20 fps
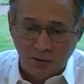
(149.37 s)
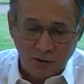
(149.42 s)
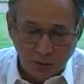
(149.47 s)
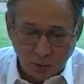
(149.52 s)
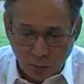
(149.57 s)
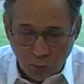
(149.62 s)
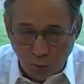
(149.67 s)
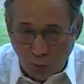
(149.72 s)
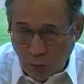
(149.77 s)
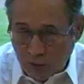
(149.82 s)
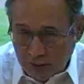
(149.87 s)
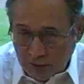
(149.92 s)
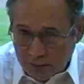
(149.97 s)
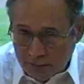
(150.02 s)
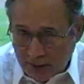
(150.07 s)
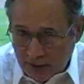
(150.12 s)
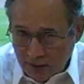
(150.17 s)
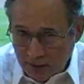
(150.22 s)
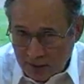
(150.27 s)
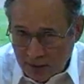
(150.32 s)
You ring the
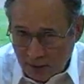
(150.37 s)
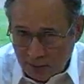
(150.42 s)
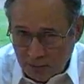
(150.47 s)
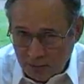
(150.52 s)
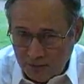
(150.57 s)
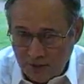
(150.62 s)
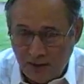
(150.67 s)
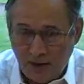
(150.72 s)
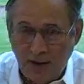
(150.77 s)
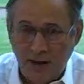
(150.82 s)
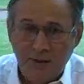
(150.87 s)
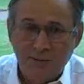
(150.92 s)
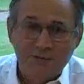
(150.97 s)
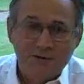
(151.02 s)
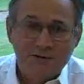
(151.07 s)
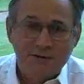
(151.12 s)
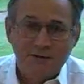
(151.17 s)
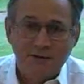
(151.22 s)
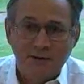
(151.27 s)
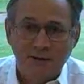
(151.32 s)
bell a couple
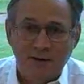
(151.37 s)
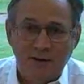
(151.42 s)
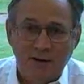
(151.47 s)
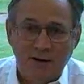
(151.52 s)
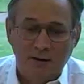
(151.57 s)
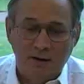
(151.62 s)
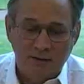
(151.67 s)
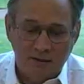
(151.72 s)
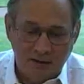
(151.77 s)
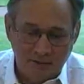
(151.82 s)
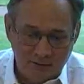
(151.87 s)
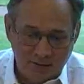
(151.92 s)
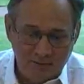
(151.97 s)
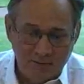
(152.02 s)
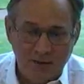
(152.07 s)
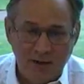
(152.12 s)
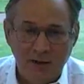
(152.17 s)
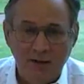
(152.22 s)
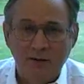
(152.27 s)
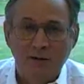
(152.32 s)
times and give him
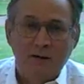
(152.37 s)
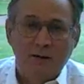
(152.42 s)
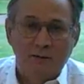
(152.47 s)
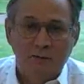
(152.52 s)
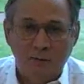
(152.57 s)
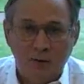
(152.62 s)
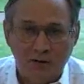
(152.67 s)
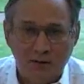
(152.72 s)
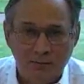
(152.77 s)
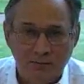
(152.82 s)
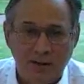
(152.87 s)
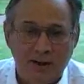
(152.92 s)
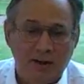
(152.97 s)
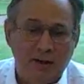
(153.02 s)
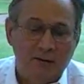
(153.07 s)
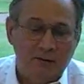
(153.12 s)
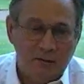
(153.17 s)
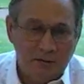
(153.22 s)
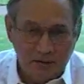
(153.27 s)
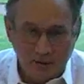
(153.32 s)
meat, and ring the
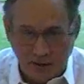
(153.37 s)
bell,